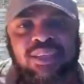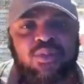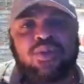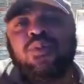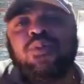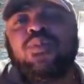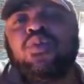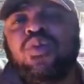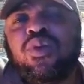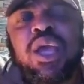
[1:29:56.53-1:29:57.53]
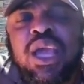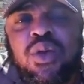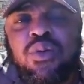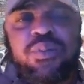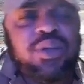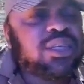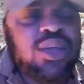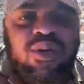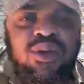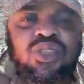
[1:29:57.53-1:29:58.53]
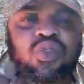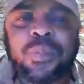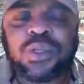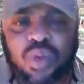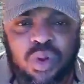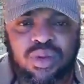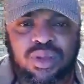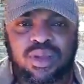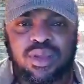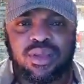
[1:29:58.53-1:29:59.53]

He will not be able, he won't be saying all this stupid talk.